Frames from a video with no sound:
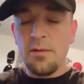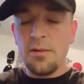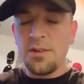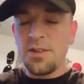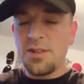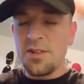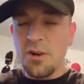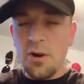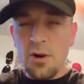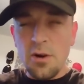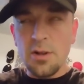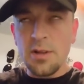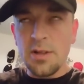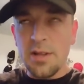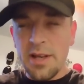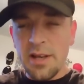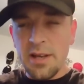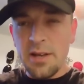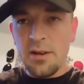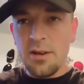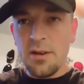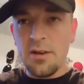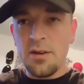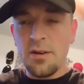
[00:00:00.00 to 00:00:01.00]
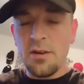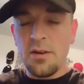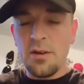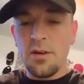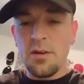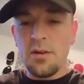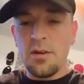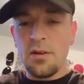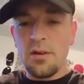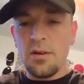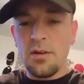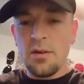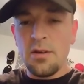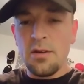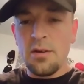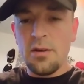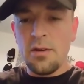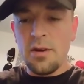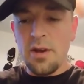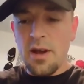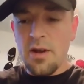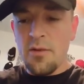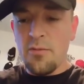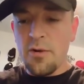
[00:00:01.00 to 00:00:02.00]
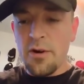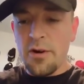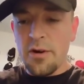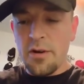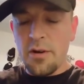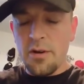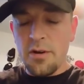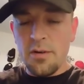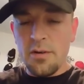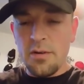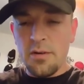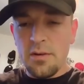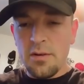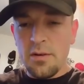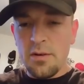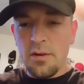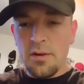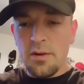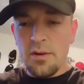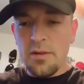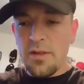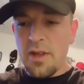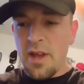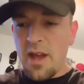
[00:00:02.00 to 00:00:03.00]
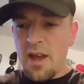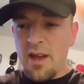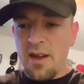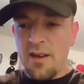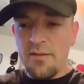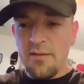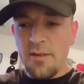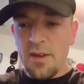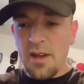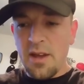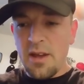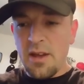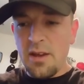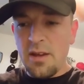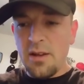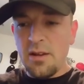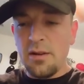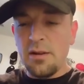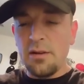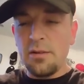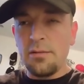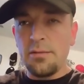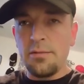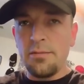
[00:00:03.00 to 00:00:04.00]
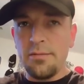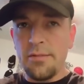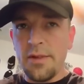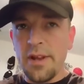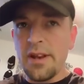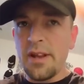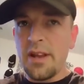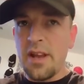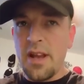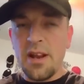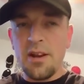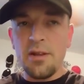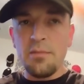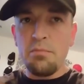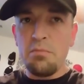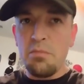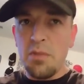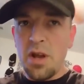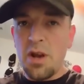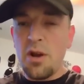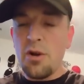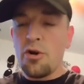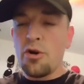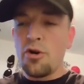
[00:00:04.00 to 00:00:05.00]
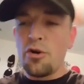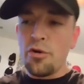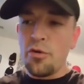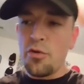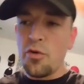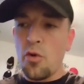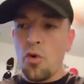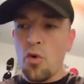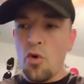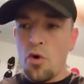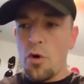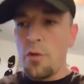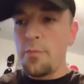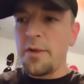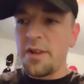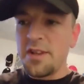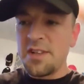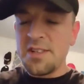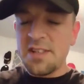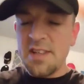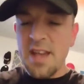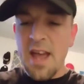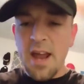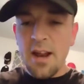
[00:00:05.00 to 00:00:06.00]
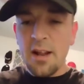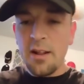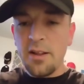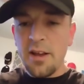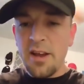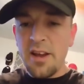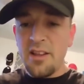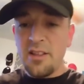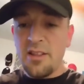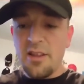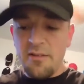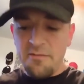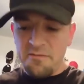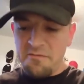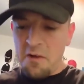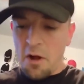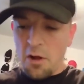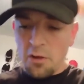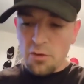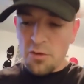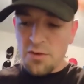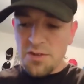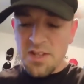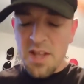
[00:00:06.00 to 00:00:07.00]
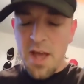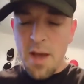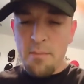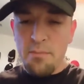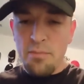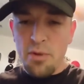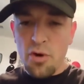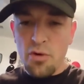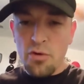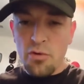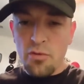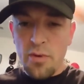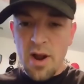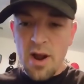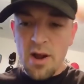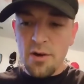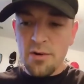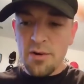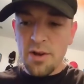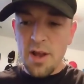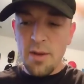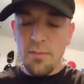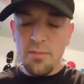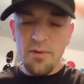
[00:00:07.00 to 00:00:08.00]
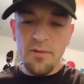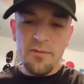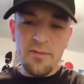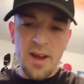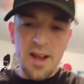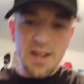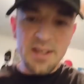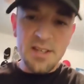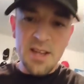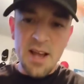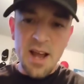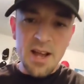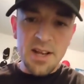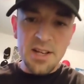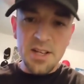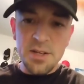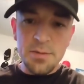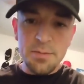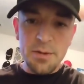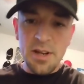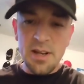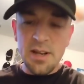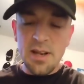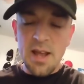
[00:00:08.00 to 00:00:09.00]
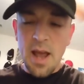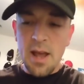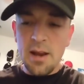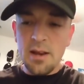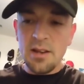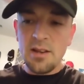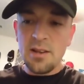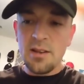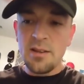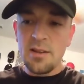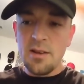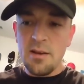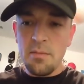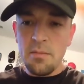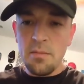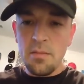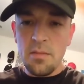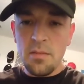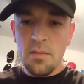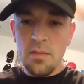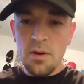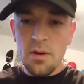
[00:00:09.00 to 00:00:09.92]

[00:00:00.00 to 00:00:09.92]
Starlink network. They have a dedicated mid-Earth orbit satellite that follows that boat around and provides high-speed data to them.